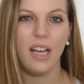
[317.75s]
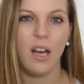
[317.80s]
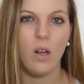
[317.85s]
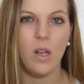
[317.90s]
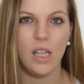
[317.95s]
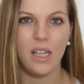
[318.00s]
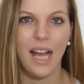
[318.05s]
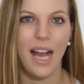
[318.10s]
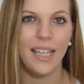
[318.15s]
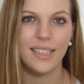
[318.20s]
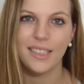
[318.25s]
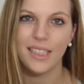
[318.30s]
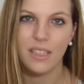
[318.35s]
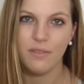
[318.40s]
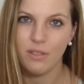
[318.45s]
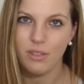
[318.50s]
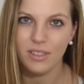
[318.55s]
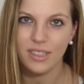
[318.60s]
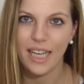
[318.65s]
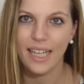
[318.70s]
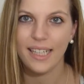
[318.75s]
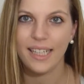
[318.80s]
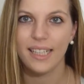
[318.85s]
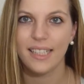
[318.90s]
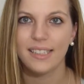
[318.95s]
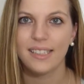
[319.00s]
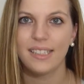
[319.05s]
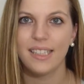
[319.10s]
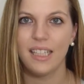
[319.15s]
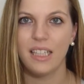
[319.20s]
They only lasted a few
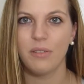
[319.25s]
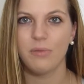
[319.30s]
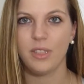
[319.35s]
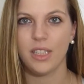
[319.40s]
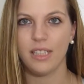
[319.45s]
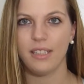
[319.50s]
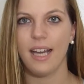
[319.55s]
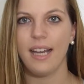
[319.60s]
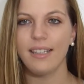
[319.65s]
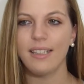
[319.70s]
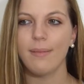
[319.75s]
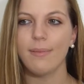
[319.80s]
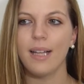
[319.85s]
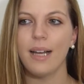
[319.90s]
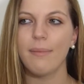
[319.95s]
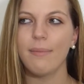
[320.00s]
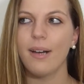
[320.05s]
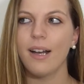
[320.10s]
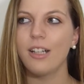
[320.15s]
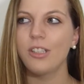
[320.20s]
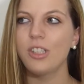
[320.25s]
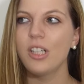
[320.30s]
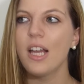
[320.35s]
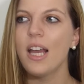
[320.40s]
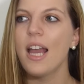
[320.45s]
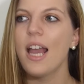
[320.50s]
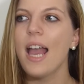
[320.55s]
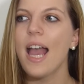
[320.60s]
seconds. They didn't really like them that much.